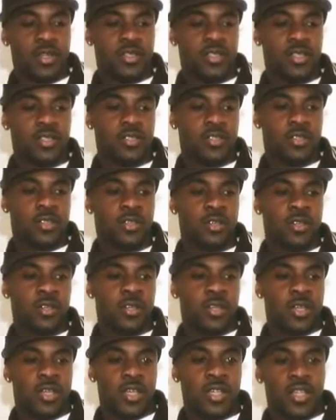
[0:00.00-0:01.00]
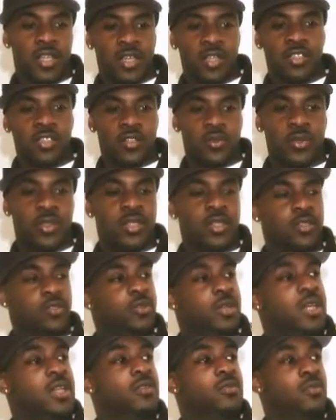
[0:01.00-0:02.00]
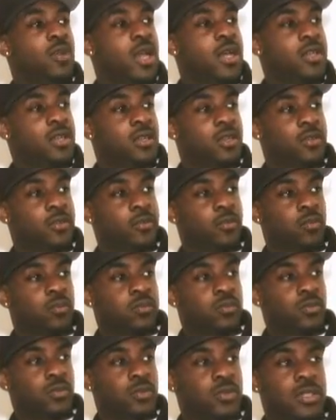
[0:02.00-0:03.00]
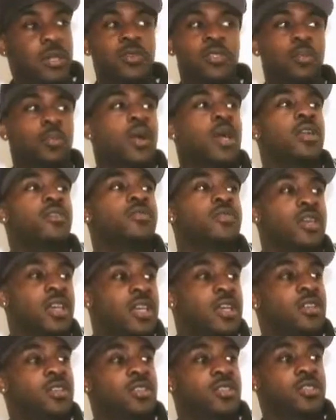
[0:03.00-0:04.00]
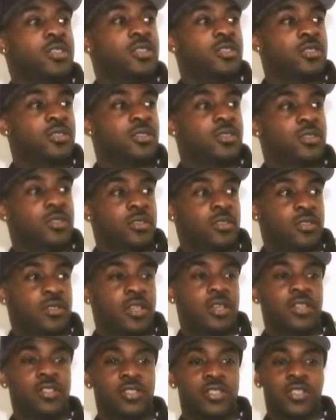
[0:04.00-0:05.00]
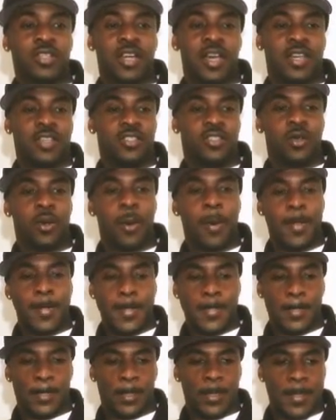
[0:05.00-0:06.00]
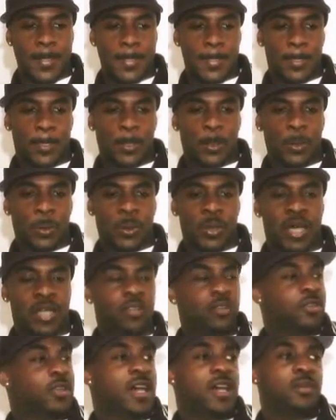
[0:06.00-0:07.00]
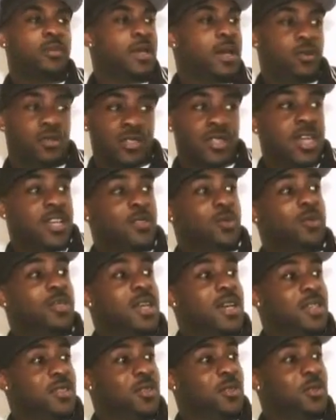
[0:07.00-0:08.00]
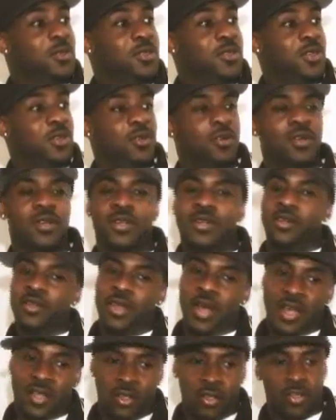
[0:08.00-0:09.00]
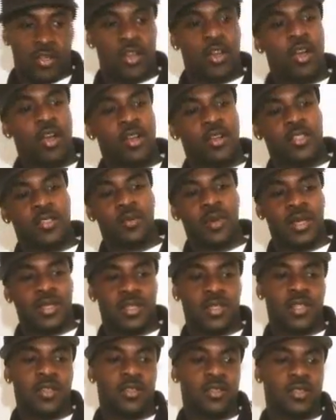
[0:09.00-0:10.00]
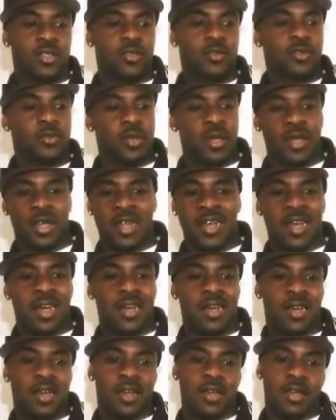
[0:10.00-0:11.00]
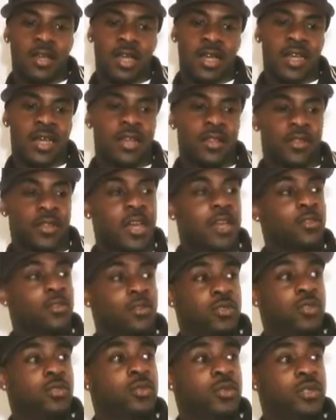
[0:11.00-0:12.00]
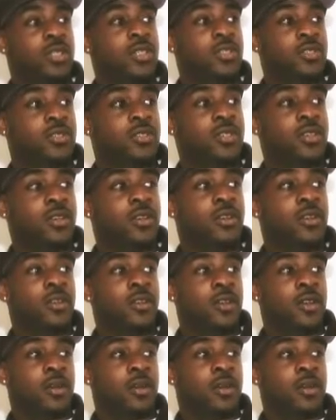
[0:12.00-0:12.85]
grade teacher, in English, we did creative writing. That was a part of the English class. So I learned how to be, I was nice with that too. So I learned to harness my skills, and I got to thank those 2 teachers there.